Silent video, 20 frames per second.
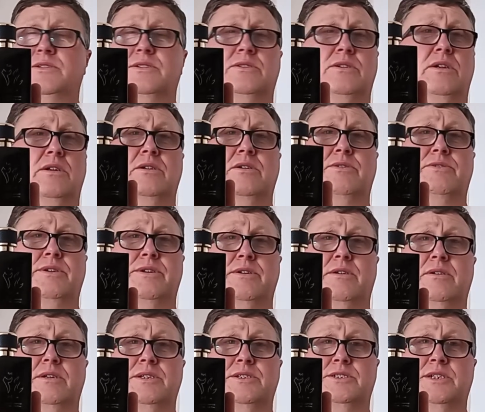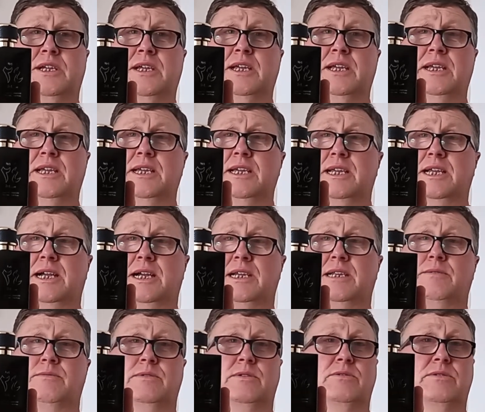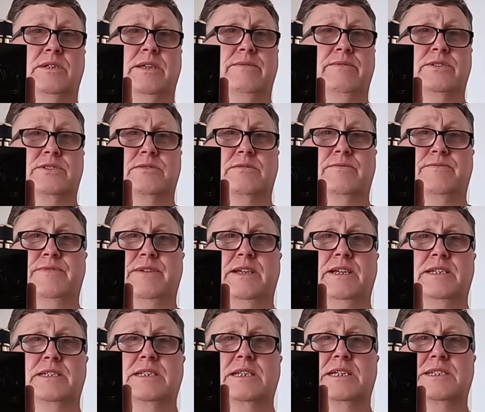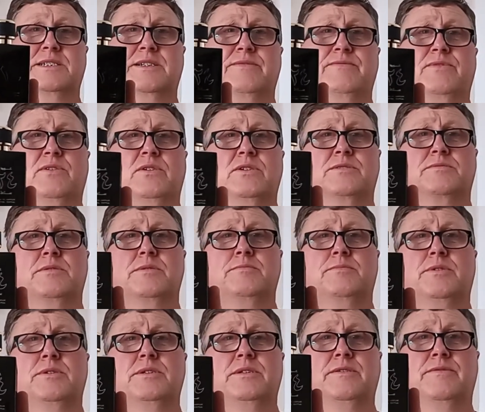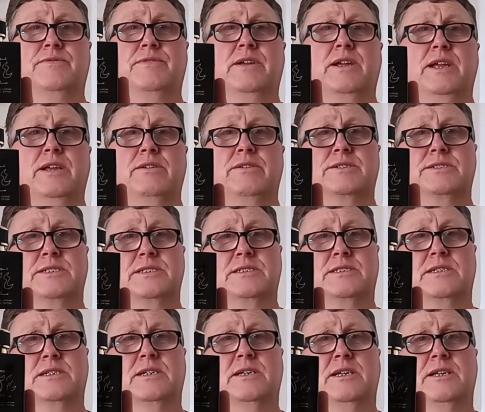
He's got a lot of knowledge and he will give you some first class advice when buying your fragrances.